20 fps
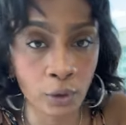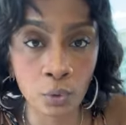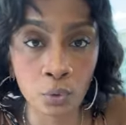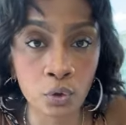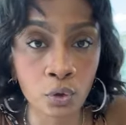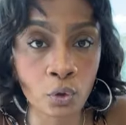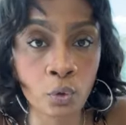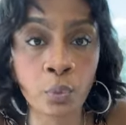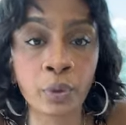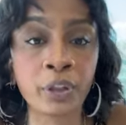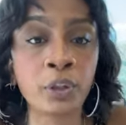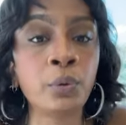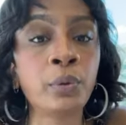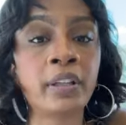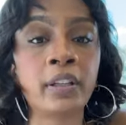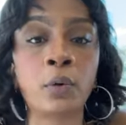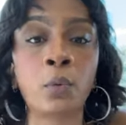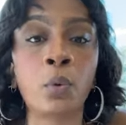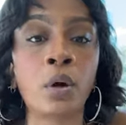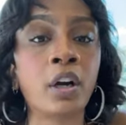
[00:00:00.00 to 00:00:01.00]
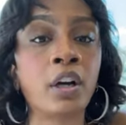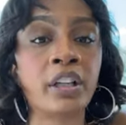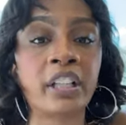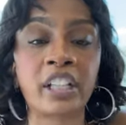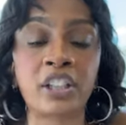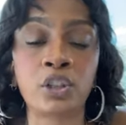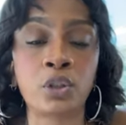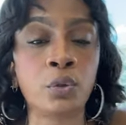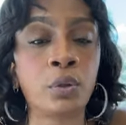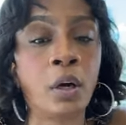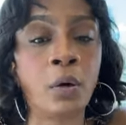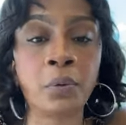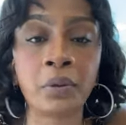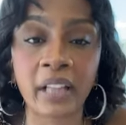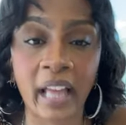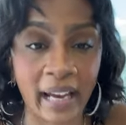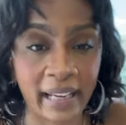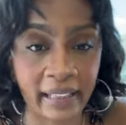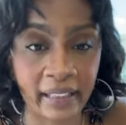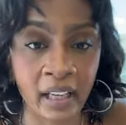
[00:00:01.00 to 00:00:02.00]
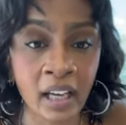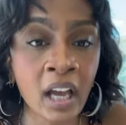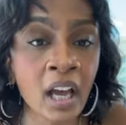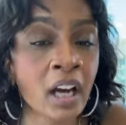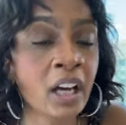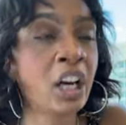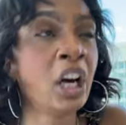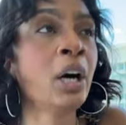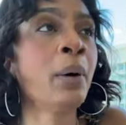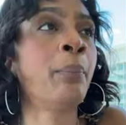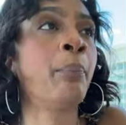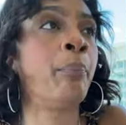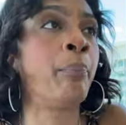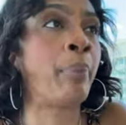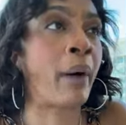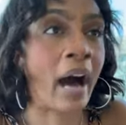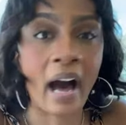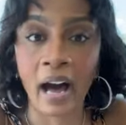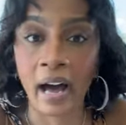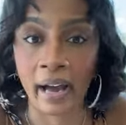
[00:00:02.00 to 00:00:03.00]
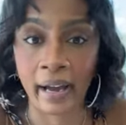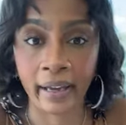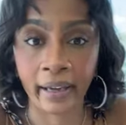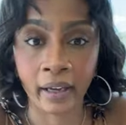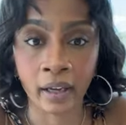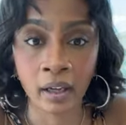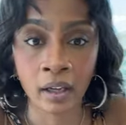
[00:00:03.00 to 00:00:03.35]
YouTube when you get a word that you don't like. Goodbye.